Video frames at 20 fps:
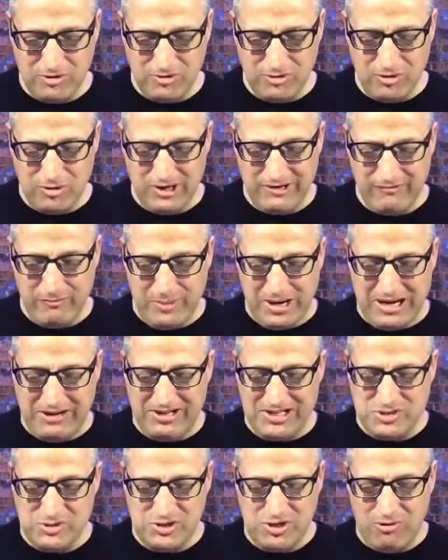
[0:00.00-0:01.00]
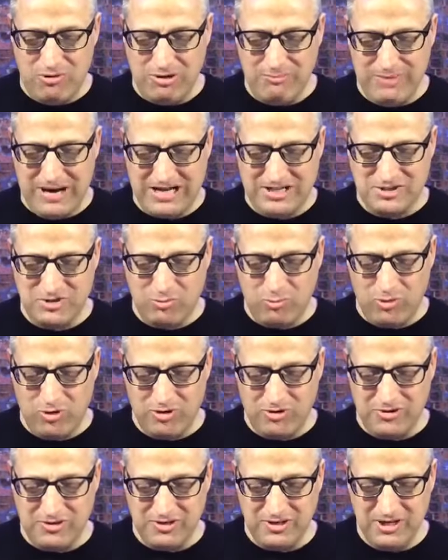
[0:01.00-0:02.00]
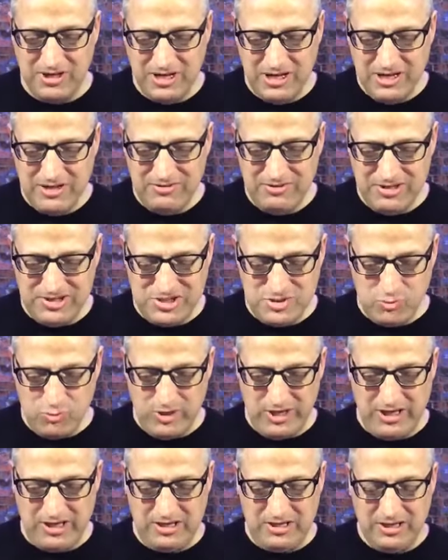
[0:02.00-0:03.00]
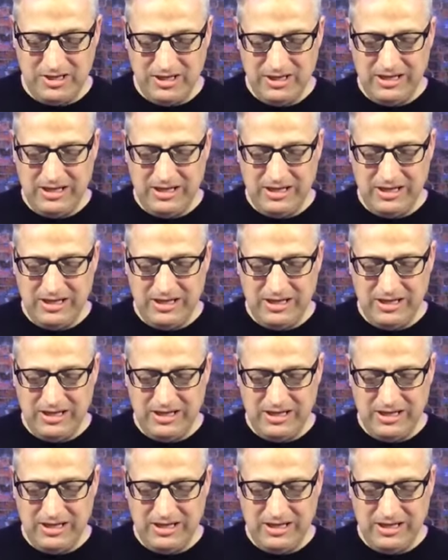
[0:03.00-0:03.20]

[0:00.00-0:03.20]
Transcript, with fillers: Lord, everybody that's going back to work uh, this week.